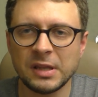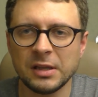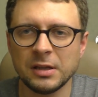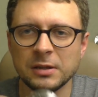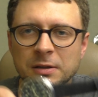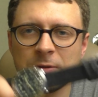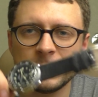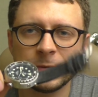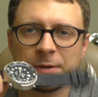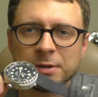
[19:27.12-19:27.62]

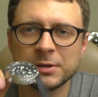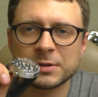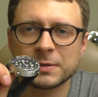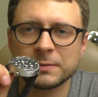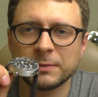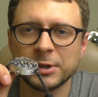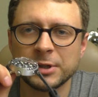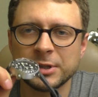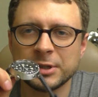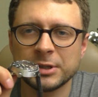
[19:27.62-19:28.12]
it feels
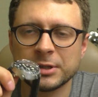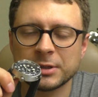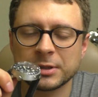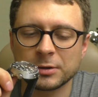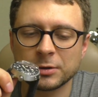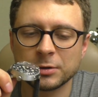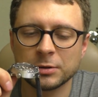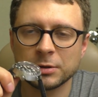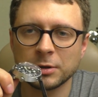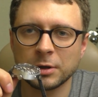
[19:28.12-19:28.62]
very
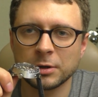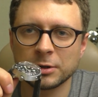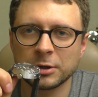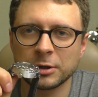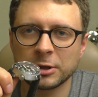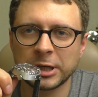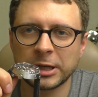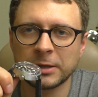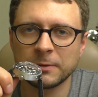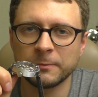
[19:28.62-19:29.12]
good on
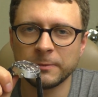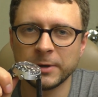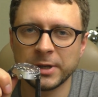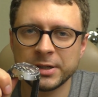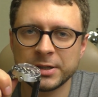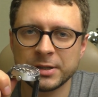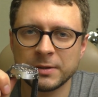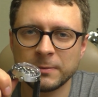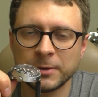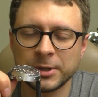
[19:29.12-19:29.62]
your hand,
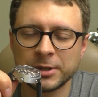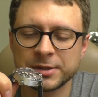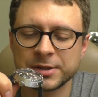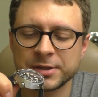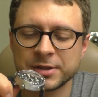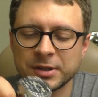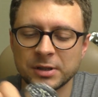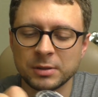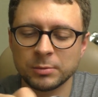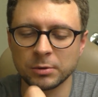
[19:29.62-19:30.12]
very, very
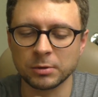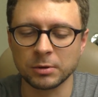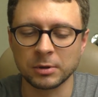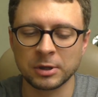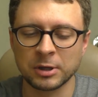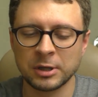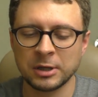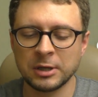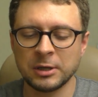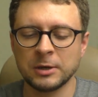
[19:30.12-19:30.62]
stable.
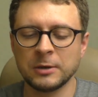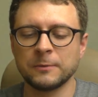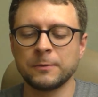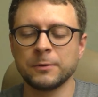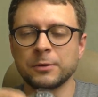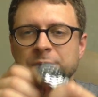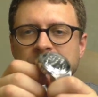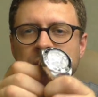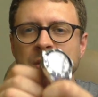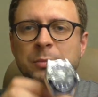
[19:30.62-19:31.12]

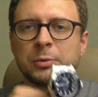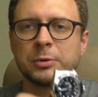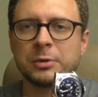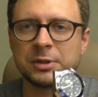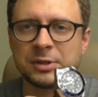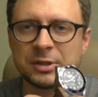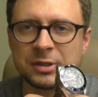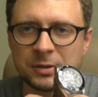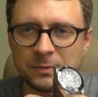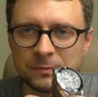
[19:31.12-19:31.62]
For example,
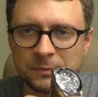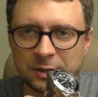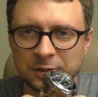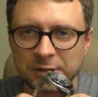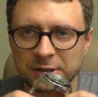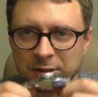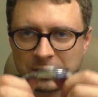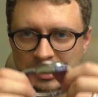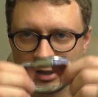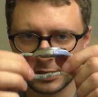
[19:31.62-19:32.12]
this
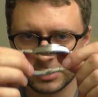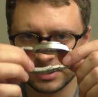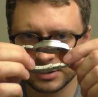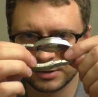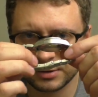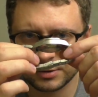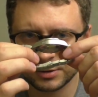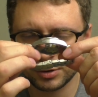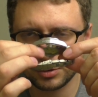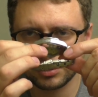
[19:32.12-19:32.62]
Invicta has
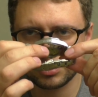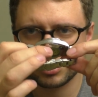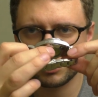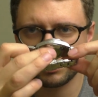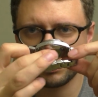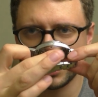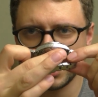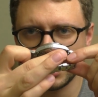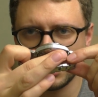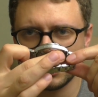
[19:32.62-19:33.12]
this
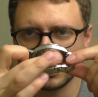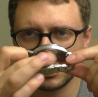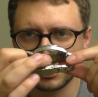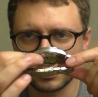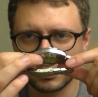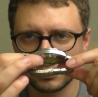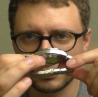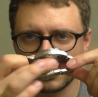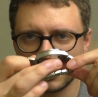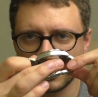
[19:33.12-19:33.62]
huge belly
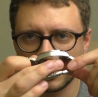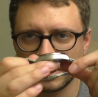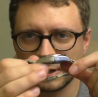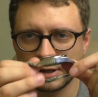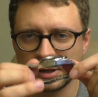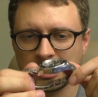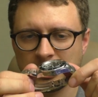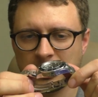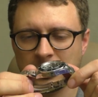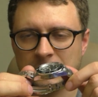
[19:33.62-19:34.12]

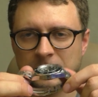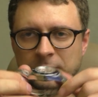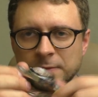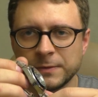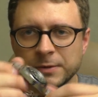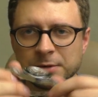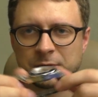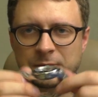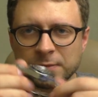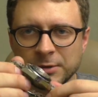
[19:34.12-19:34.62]
and it
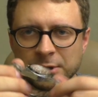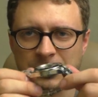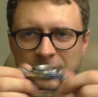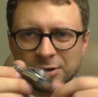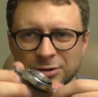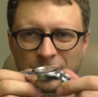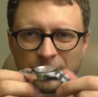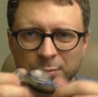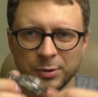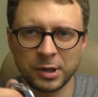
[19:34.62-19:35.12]
feels very
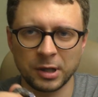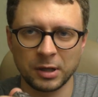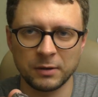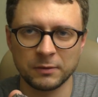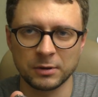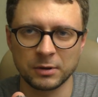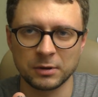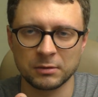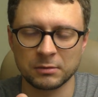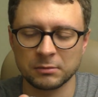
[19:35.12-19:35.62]
top
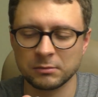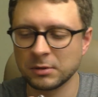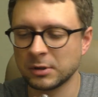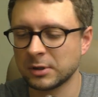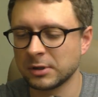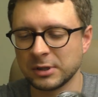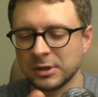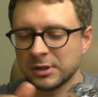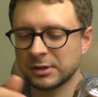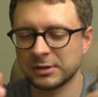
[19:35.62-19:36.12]
heavy.
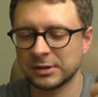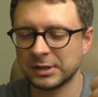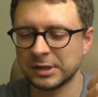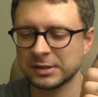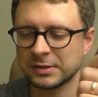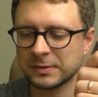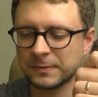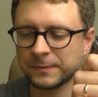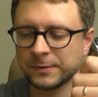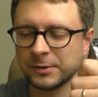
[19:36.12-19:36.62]
It
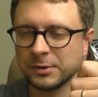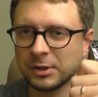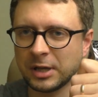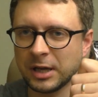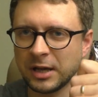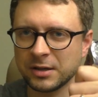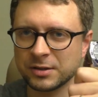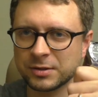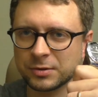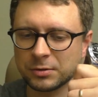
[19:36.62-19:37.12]
doesn't feel
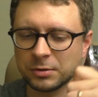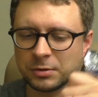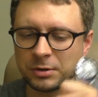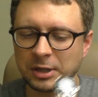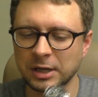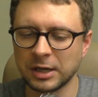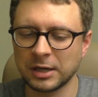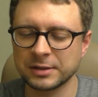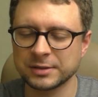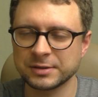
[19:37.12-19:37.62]
as
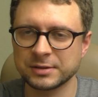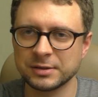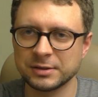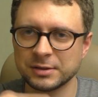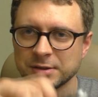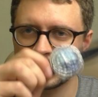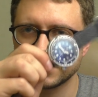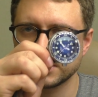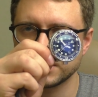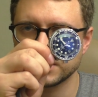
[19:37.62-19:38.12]
good as
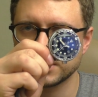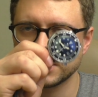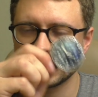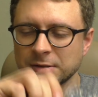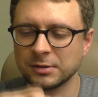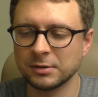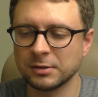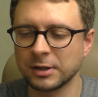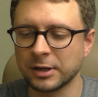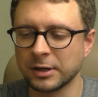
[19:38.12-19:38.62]
this
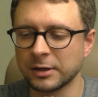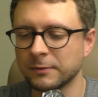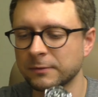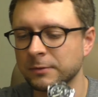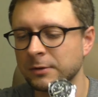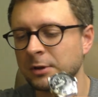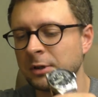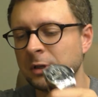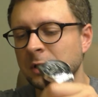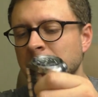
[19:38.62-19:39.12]
Steel Dive.
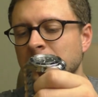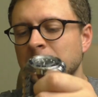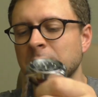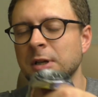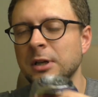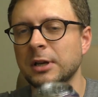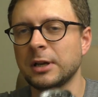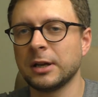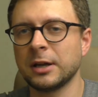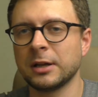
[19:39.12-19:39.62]

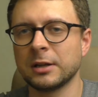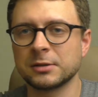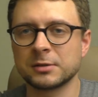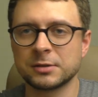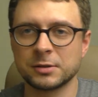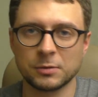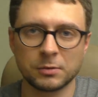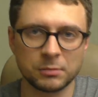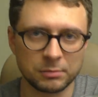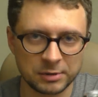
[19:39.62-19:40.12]
And
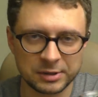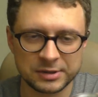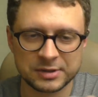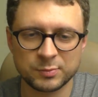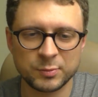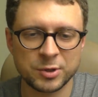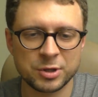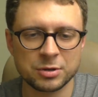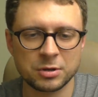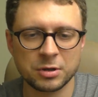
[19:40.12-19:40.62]
so let's
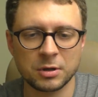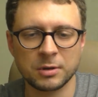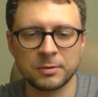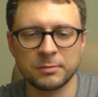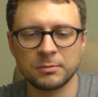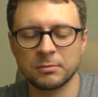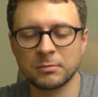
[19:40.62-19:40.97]
measure